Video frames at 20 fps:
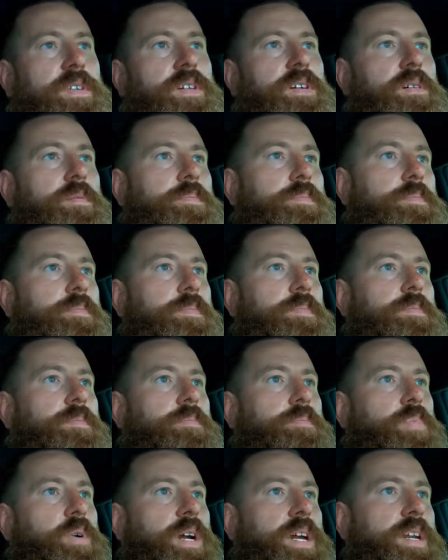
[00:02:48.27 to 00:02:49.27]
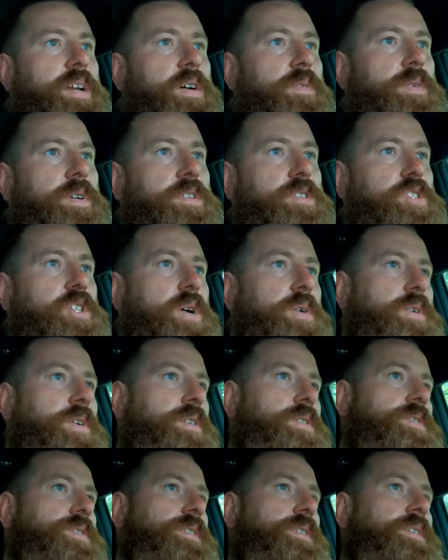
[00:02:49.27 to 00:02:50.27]
to Brett over at
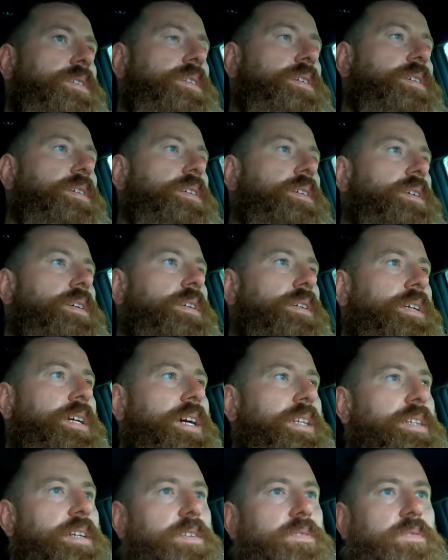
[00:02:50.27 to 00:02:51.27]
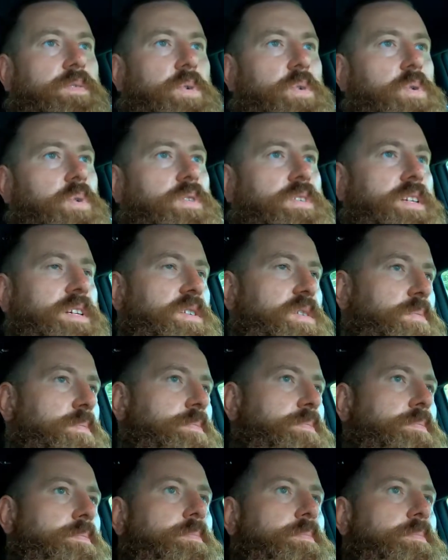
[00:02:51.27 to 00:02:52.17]
Jokerz, got their full tilt